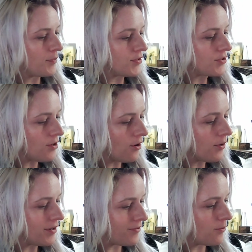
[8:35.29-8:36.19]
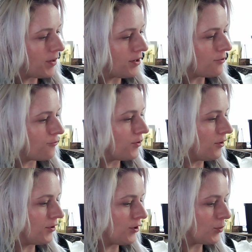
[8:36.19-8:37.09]
So if and when you fill
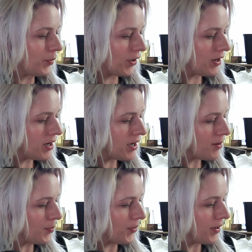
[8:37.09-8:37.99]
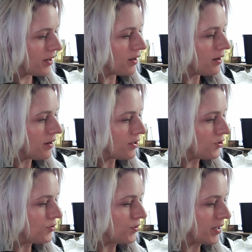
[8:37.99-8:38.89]
the notebook up,
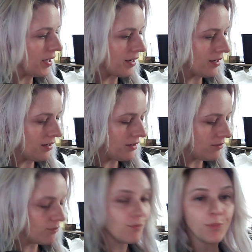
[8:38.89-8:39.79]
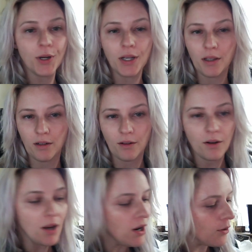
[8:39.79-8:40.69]
you can put in
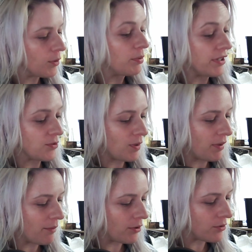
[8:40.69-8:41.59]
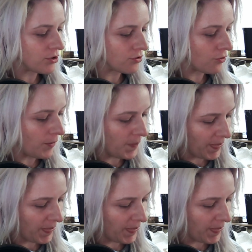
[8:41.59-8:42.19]
replacement paper, which is cool.